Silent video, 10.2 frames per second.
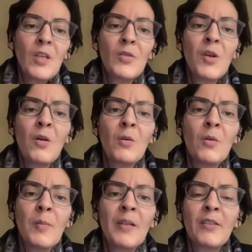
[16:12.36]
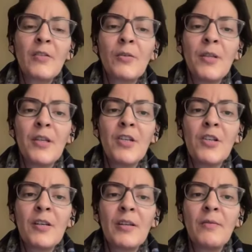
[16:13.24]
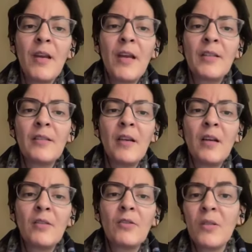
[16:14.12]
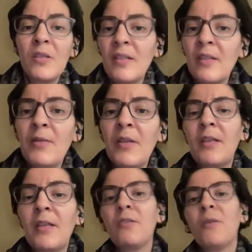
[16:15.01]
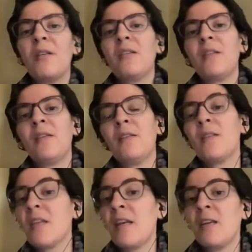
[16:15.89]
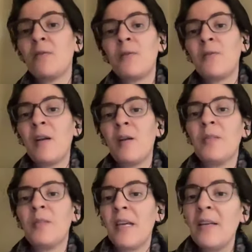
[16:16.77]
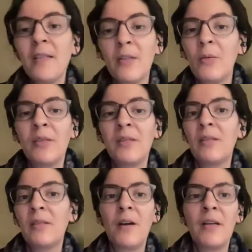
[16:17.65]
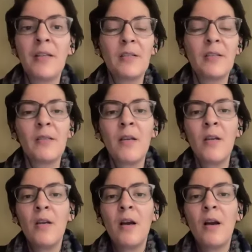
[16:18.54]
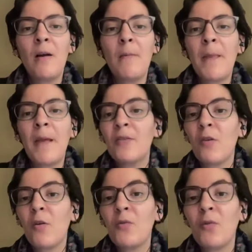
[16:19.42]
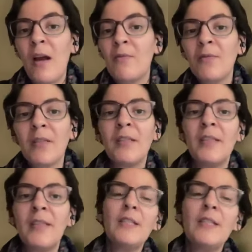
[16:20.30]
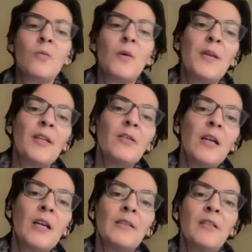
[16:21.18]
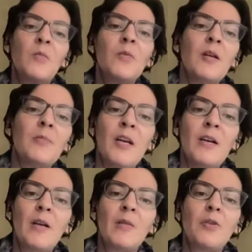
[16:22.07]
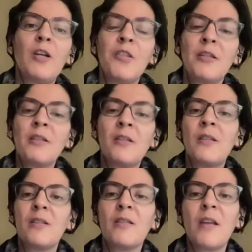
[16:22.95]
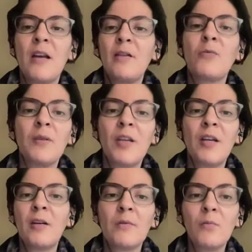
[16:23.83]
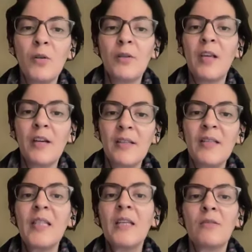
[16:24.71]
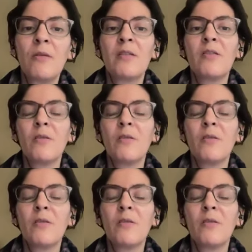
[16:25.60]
So the Belt and Road Initiative led to a significant increase in the scale of development and liquidity finance. And so for African elites, when they look at these BRI projects, this is kind of what they are seeing, right?